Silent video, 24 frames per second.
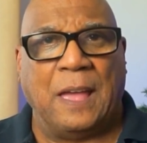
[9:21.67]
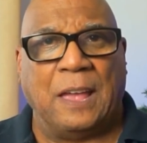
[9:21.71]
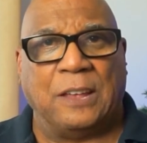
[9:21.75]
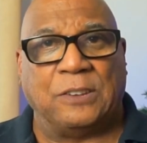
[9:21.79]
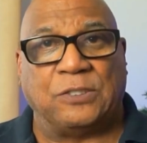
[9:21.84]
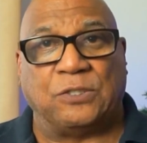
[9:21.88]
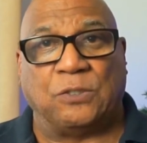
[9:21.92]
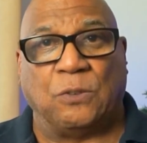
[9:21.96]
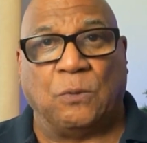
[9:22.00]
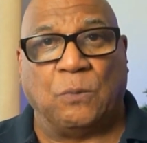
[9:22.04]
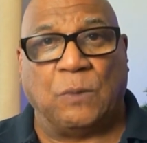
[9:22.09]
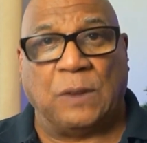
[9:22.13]

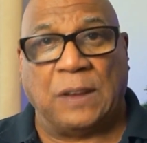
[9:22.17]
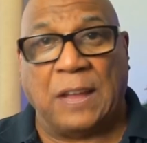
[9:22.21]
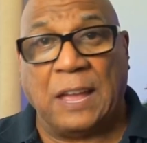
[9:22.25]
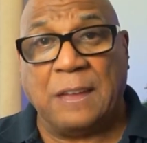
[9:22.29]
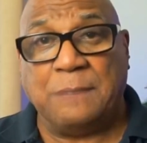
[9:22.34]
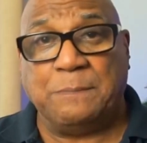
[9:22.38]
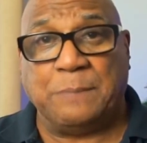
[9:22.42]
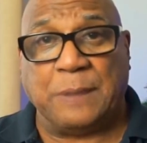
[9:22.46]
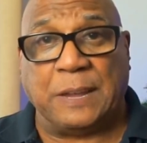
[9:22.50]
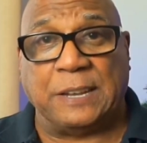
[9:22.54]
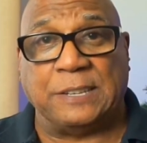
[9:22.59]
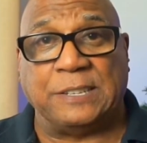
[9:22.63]
So when
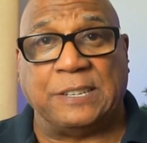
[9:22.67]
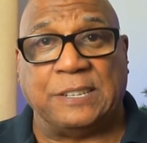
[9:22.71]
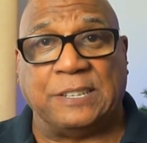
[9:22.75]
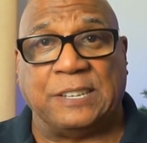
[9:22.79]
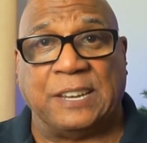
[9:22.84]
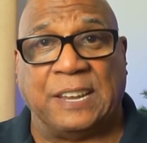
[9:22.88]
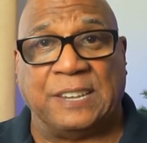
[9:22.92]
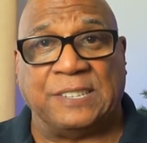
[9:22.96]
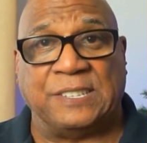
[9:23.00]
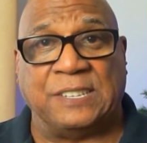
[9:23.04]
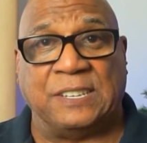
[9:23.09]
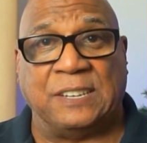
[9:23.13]
I'm beta
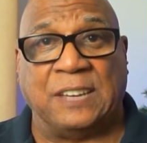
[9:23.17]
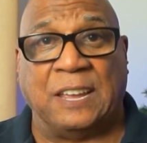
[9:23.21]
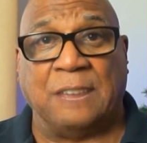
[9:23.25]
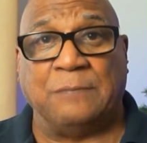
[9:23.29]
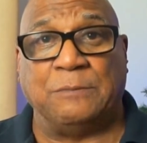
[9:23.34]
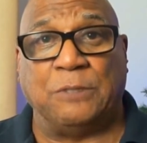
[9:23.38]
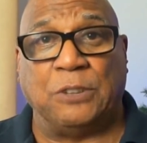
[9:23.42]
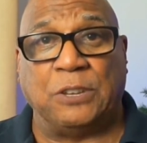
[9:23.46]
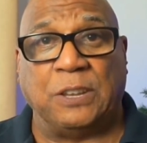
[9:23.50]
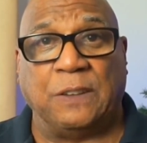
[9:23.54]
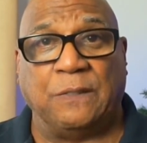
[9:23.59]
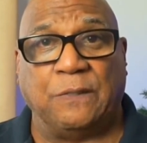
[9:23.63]
testing, I'm
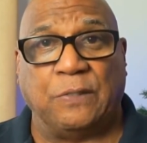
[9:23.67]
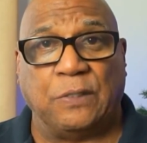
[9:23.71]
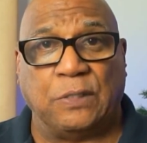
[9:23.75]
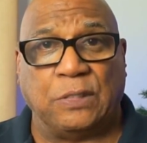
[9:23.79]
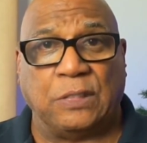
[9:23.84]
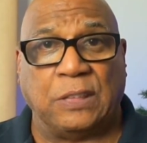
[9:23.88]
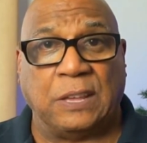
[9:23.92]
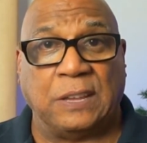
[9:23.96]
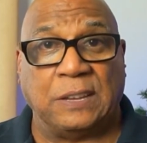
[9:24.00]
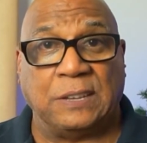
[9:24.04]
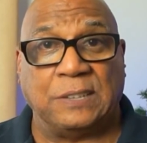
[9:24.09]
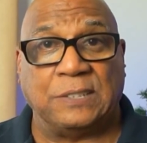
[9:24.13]
looking for
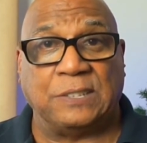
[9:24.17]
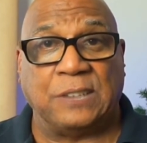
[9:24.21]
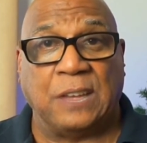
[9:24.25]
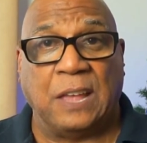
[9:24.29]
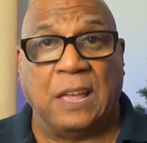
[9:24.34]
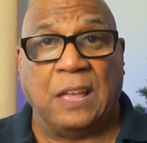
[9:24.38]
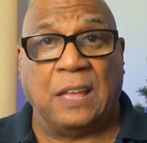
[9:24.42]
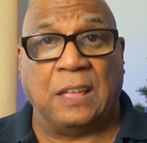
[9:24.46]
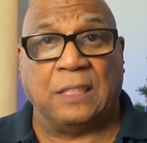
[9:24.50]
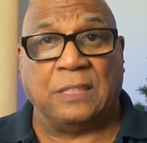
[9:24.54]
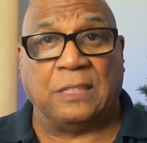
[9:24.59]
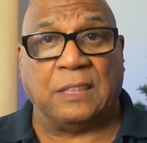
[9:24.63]
things
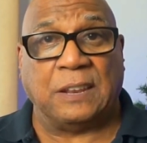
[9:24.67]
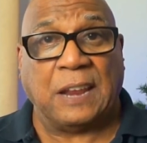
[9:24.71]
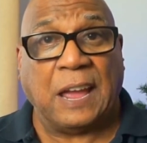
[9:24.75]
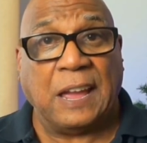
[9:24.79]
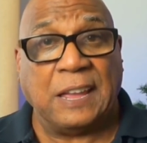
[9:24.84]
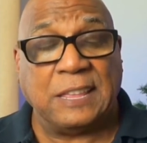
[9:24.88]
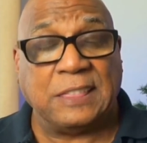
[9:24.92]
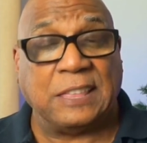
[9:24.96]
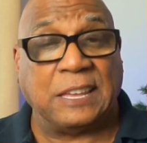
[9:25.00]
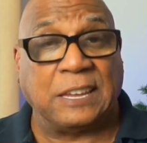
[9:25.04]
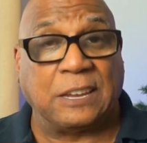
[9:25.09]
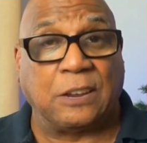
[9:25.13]
that I
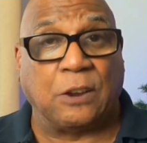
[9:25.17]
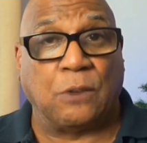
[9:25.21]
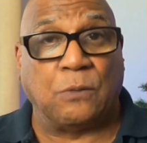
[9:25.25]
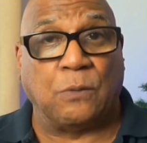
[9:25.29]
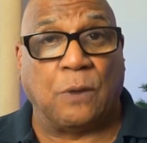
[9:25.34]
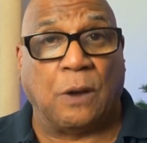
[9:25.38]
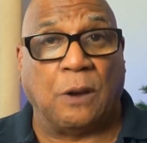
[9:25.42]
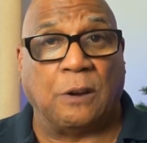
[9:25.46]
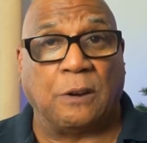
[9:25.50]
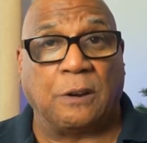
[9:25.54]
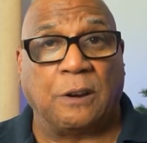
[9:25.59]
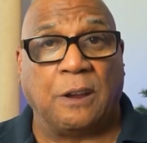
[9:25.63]
think are
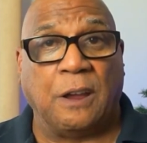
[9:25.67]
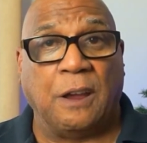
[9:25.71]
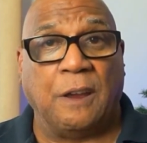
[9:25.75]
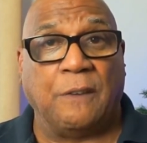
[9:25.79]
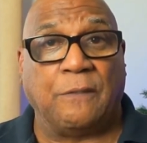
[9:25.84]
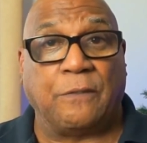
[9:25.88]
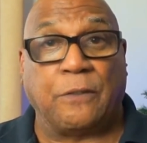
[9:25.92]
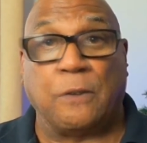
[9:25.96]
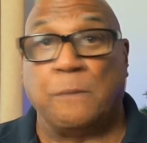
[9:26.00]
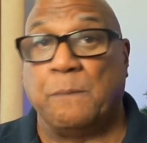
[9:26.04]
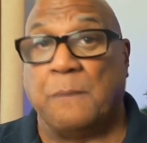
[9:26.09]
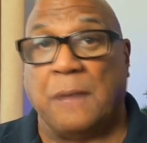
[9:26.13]
wrong
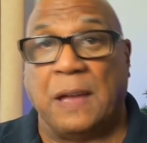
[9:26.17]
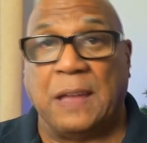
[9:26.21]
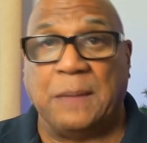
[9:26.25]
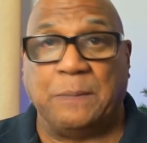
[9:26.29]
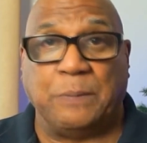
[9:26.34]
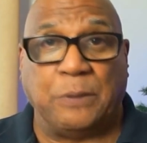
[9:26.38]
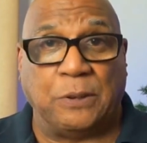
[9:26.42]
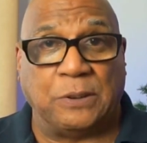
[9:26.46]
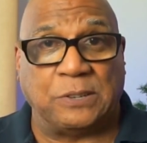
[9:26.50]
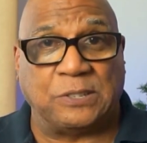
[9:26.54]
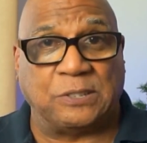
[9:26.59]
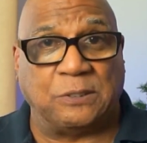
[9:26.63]
from my
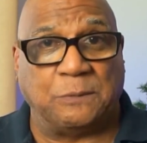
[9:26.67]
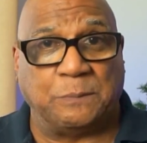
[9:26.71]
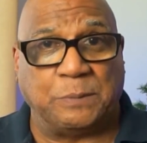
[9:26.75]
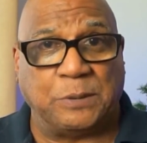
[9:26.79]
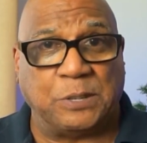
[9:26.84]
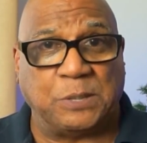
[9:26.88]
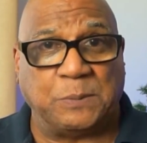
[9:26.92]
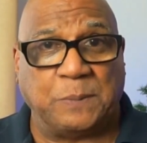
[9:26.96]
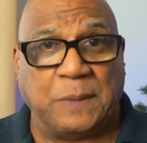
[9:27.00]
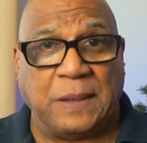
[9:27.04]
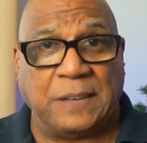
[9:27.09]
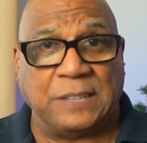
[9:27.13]
personal
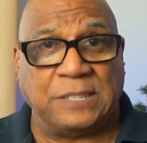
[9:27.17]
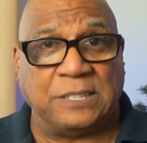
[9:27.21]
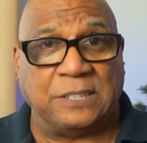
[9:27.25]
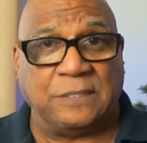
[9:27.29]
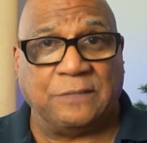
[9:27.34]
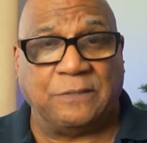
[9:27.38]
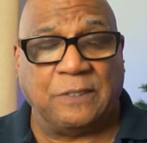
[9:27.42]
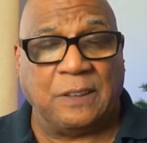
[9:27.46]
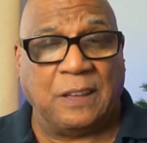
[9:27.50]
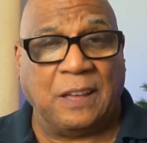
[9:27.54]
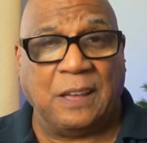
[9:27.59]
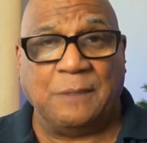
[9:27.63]

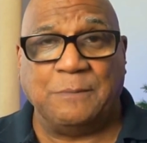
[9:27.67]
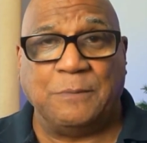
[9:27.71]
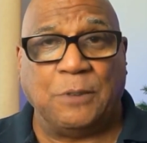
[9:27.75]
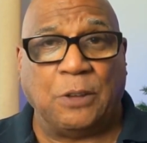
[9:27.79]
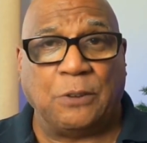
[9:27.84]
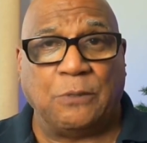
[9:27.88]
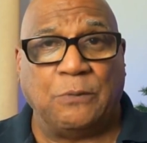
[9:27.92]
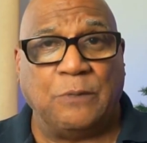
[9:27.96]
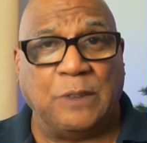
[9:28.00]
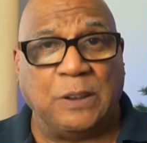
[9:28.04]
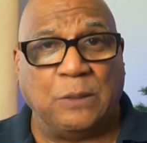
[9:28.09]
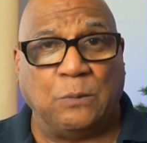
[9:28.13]
perspective. I'm not
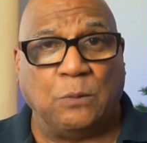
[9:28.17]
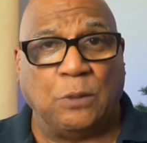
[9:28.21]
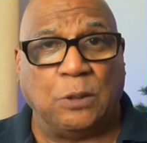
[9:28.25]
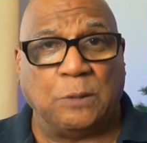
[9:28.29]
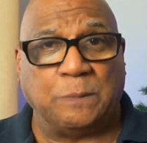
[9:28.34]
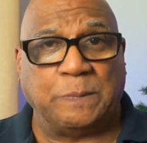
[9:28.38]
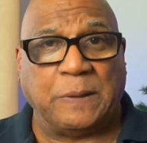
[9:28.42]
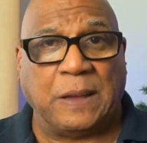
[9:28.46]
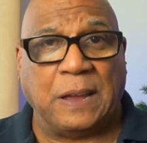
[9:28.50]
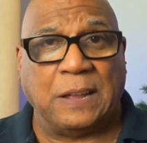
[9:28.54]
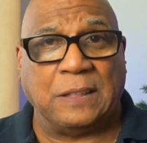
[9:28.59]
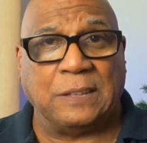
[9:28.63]
a
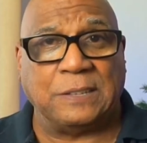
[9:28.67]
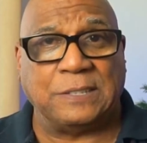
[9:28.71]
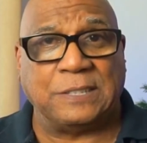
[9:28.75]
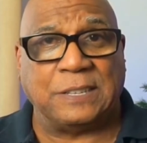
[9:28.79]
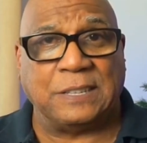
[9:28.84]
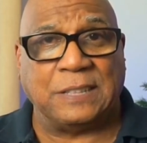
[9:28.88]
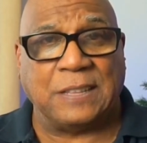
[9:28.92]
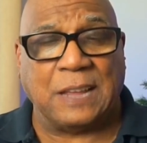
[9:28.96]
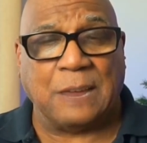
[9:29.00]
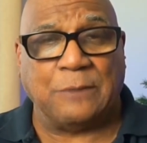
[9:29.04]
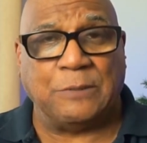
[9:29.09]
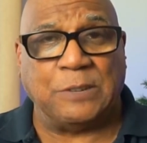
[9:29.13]
real-world pilot
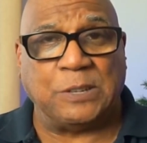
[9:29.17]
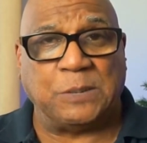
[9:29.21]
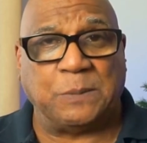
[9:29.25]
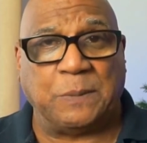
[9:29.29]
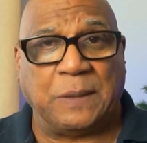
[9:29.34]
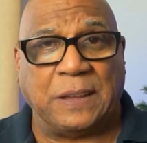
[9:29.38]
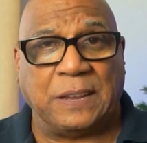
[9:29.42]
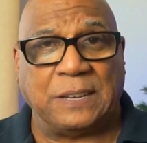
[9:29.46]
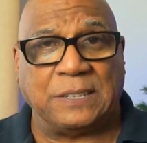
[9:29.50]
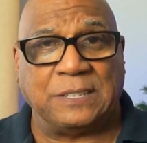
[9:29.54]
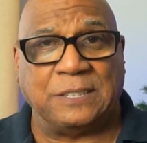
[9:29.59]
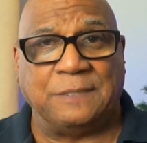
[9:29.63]
in that
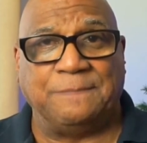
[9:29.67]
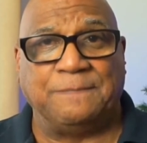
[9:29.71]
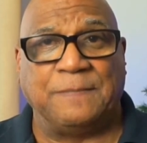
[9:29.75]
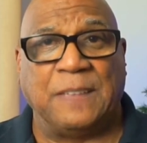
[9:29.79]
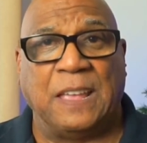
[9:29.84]
respect.